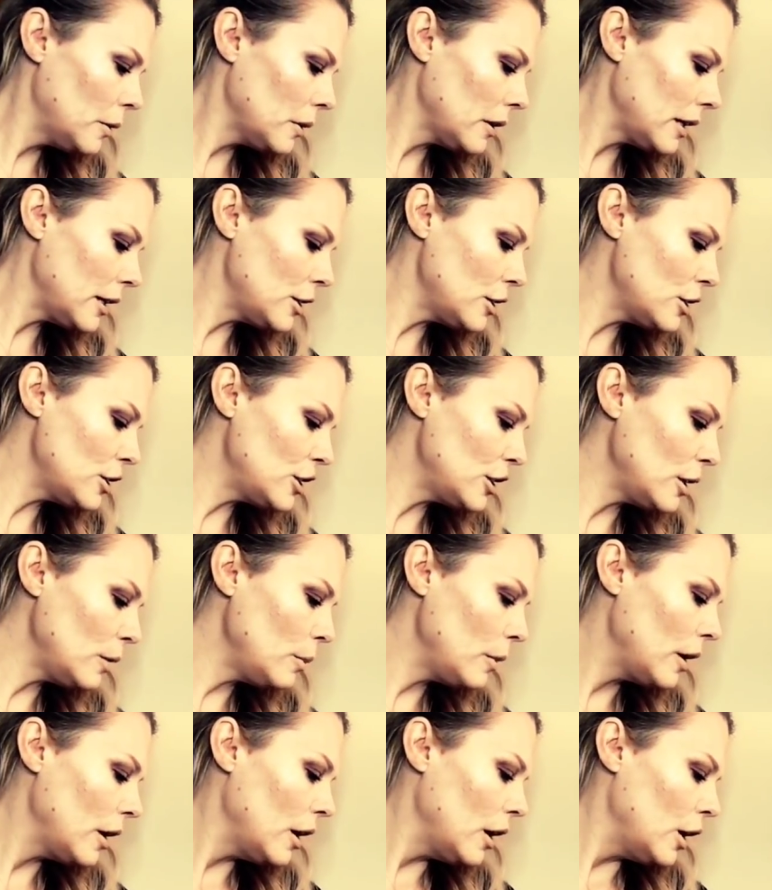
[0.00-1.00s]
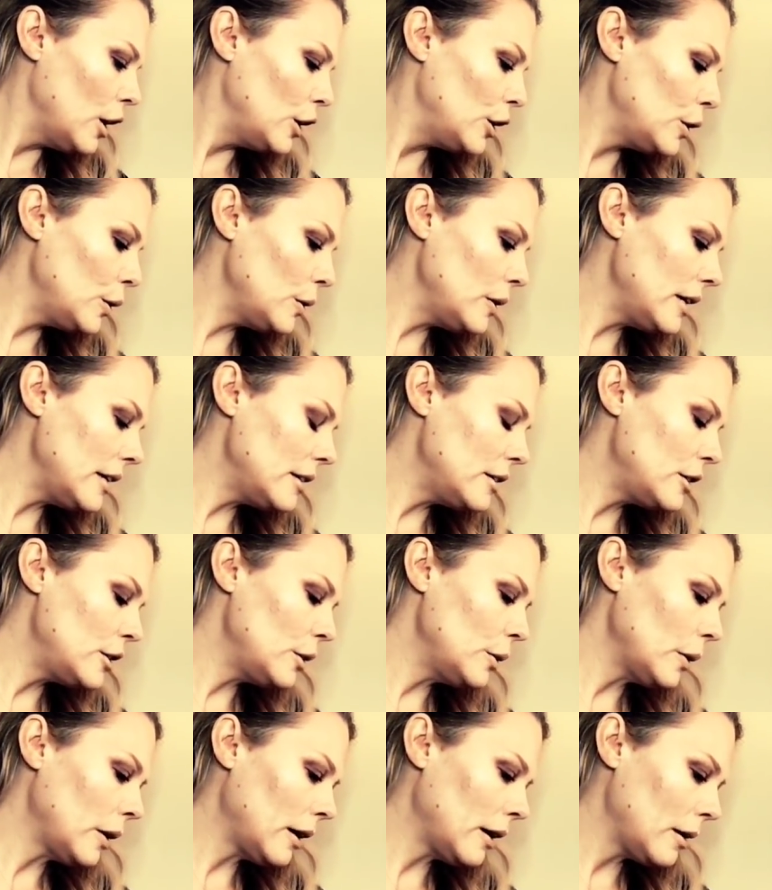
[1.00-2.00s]
relationship, you need
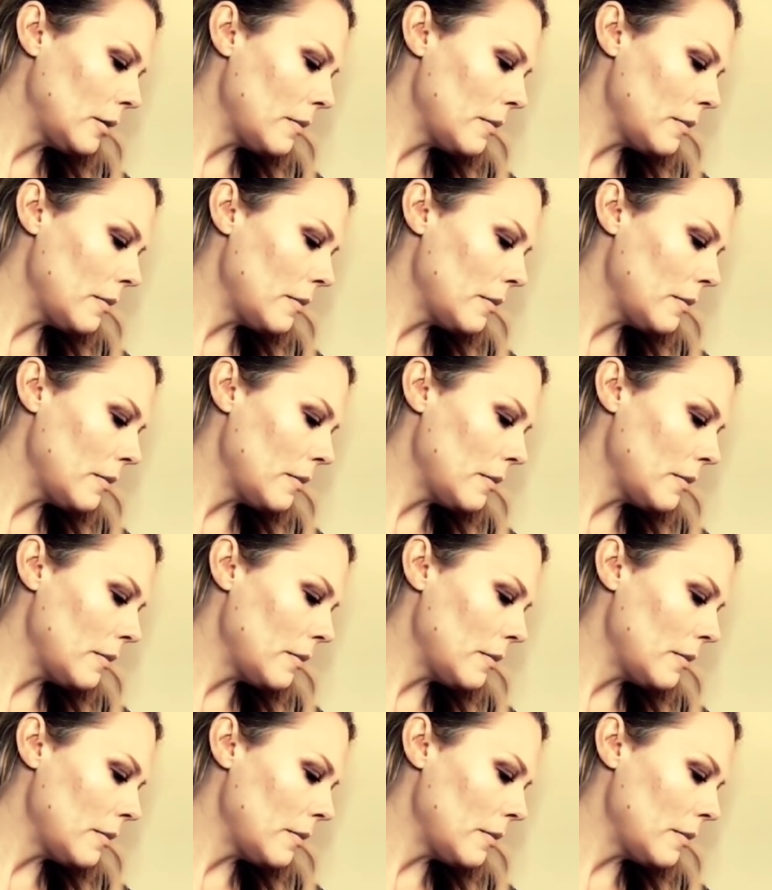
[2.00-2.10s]
to